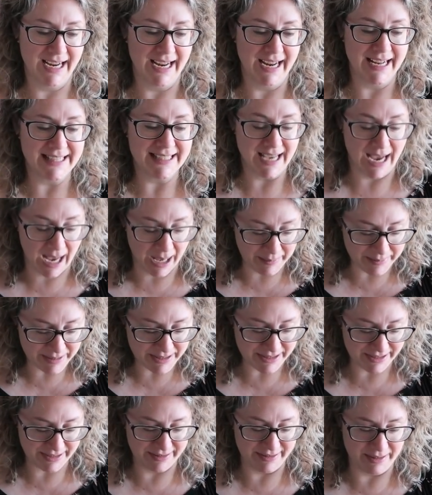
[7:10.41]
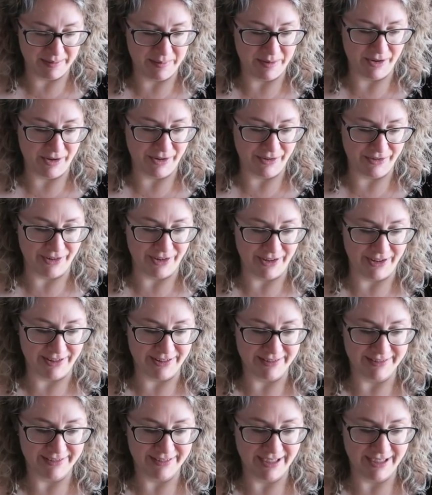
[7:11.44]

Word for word: It's absolutely beautiful.